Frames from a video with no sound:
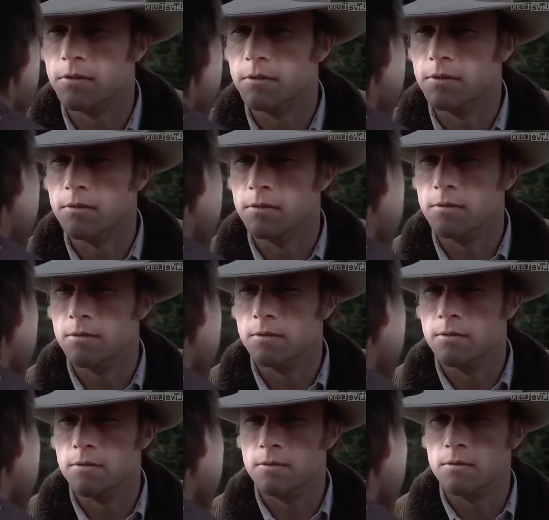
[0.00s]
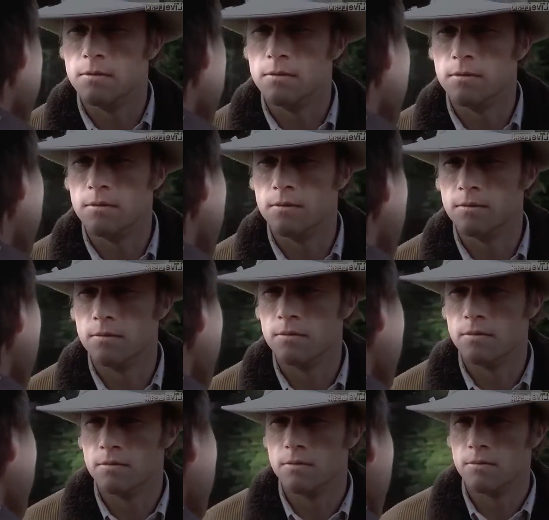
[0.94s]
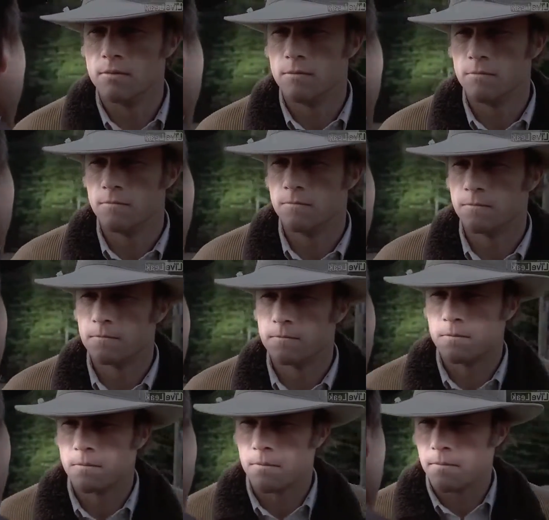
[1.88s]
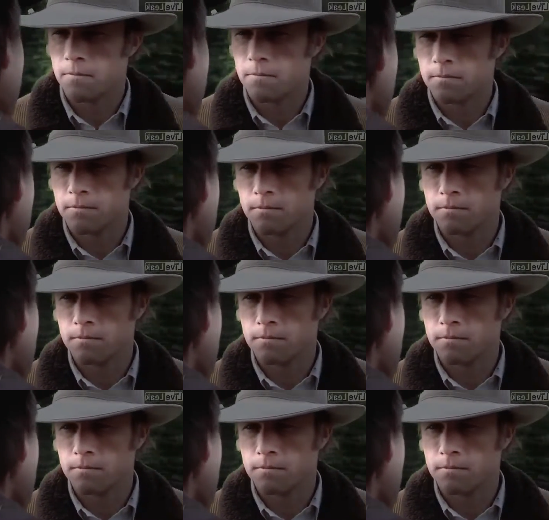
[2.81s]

Nobody speaks.